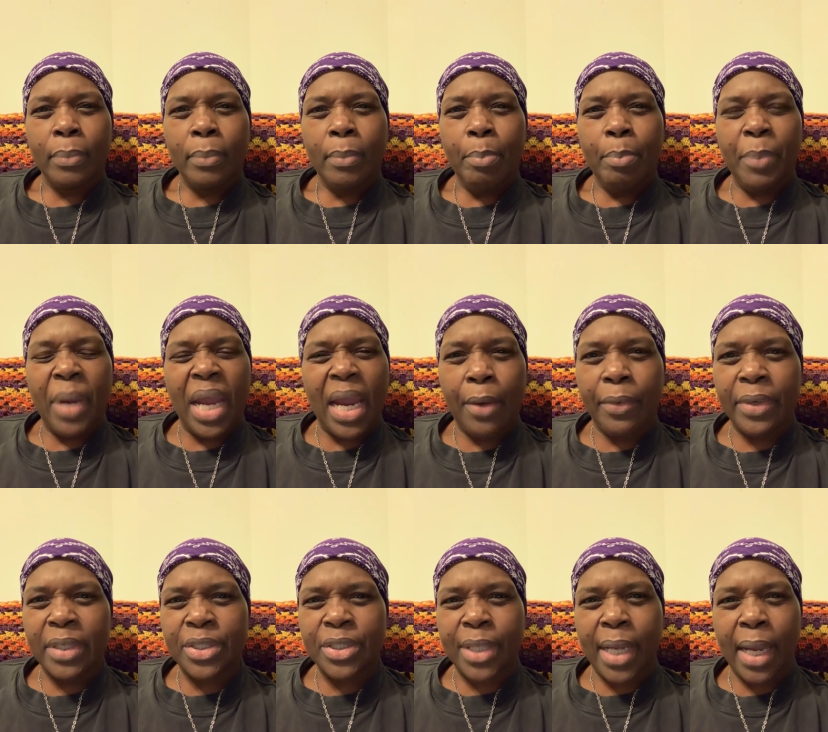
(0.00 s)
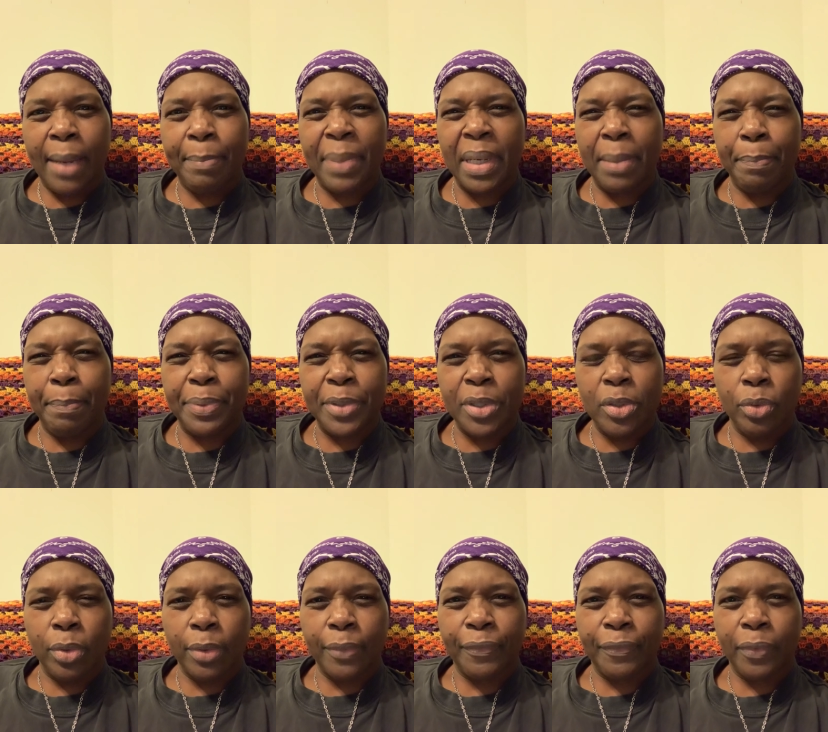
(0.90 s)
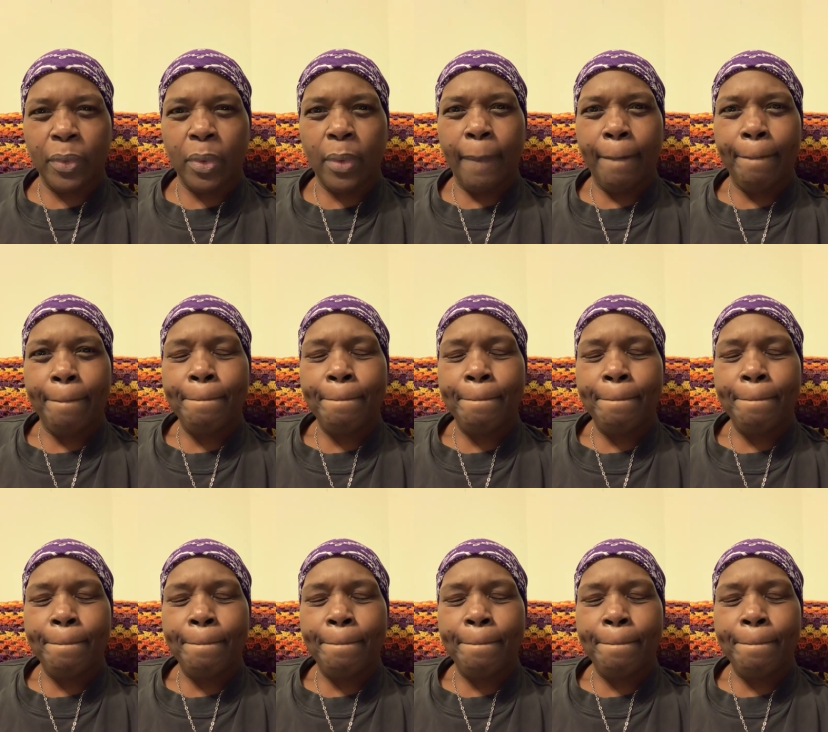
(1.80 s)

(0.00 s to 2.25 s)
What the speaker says: Marriage can be beautiful,